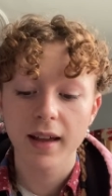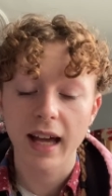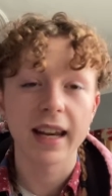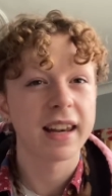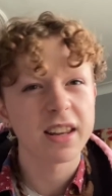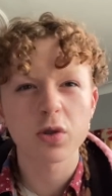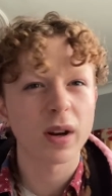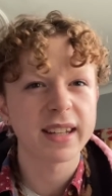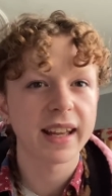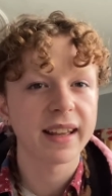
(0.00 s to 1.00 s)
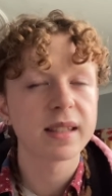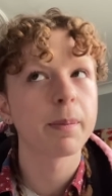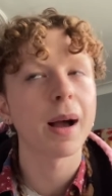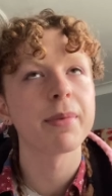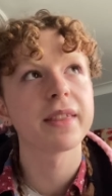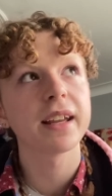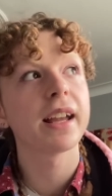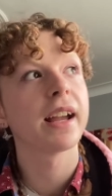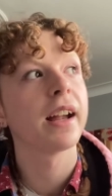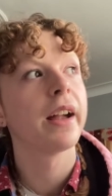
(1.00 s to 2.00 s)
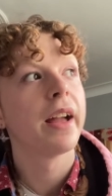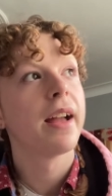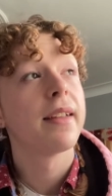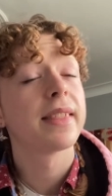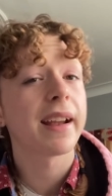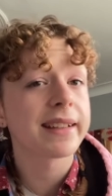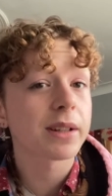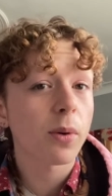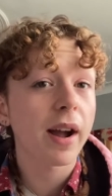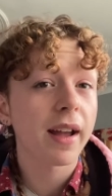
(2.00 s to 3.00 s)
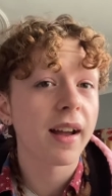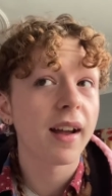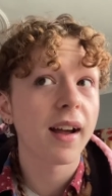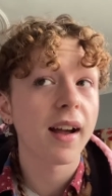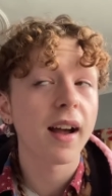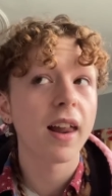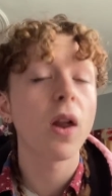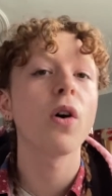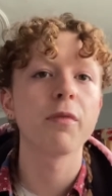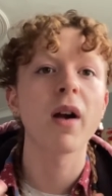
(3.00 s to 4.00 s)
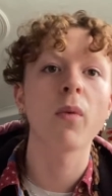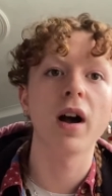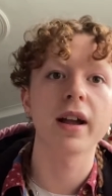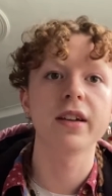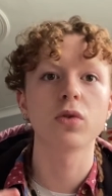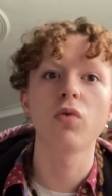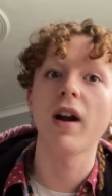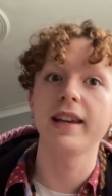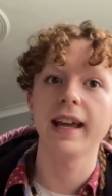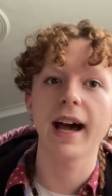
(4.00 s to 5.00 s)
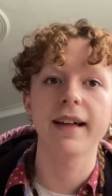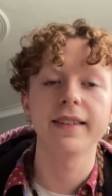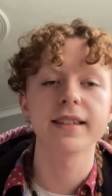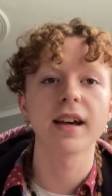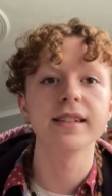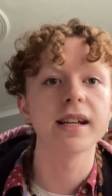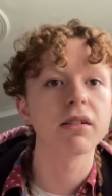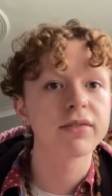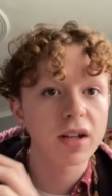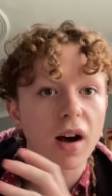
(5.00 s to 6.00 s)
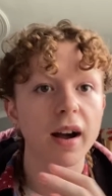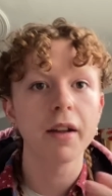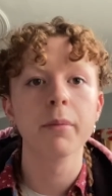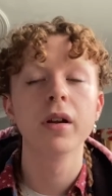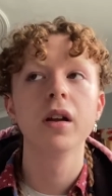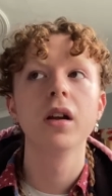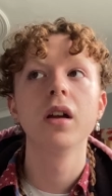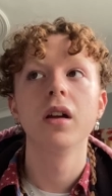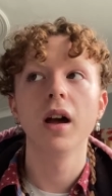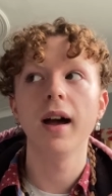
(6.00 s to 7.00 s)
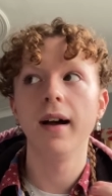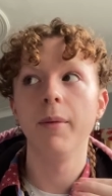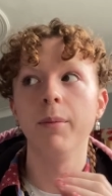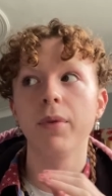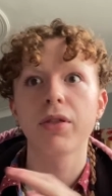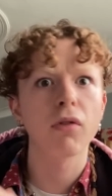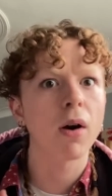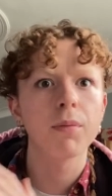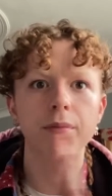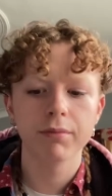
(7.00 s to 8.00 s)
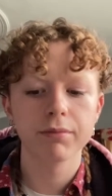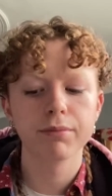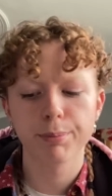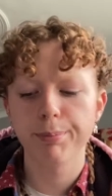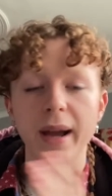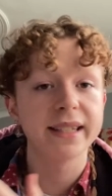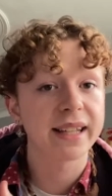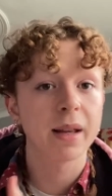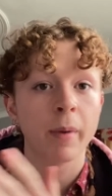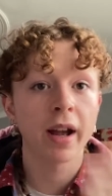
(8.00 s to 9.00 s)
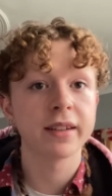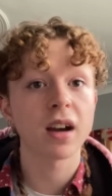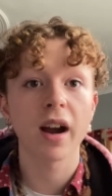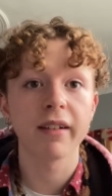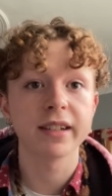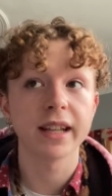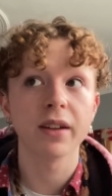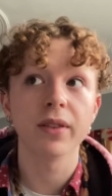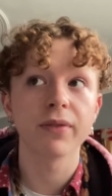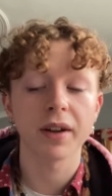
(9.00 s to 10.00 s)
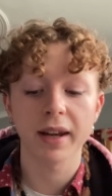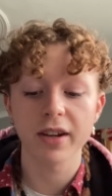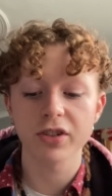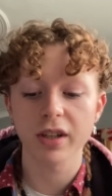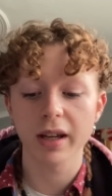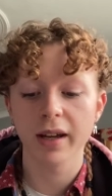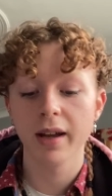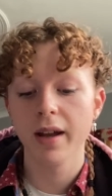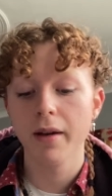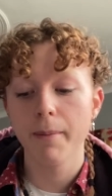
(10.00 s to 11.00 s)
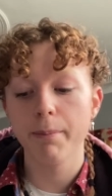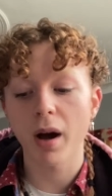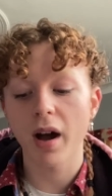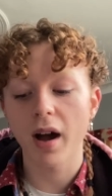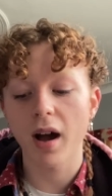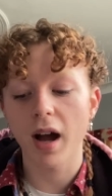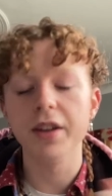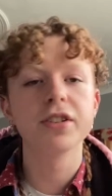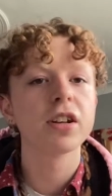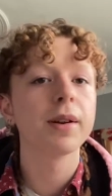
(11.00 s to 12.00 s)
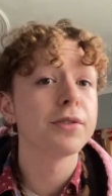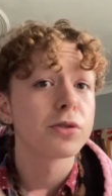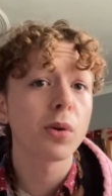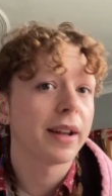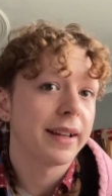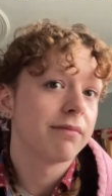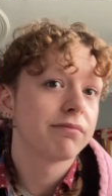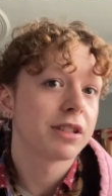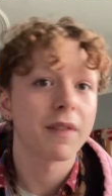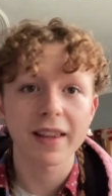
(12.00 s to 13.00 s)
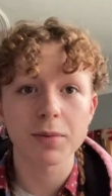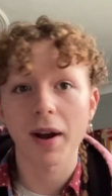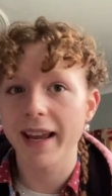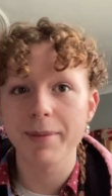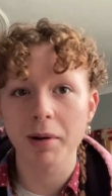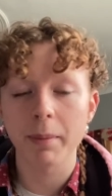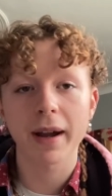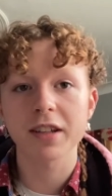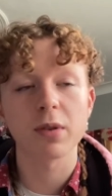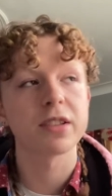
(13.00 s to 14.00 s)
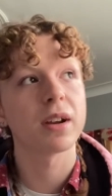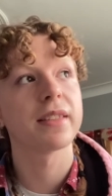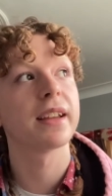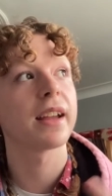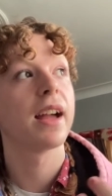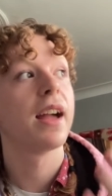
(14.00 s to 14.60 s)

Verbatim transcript: and initial ideas. But I'm thinking there is quite a, a lot of my work has already had this idea of time um, throughout basically my entirety of the foundation year. But I do enjoy it. So that's why I keep coming back to it. So I think